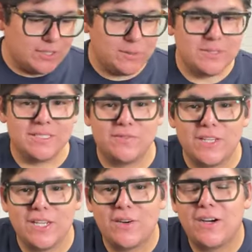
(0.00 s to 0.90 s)
So there was
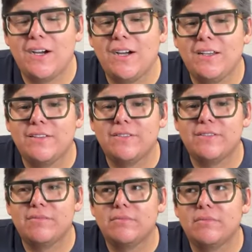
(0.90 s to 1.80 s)
this video on,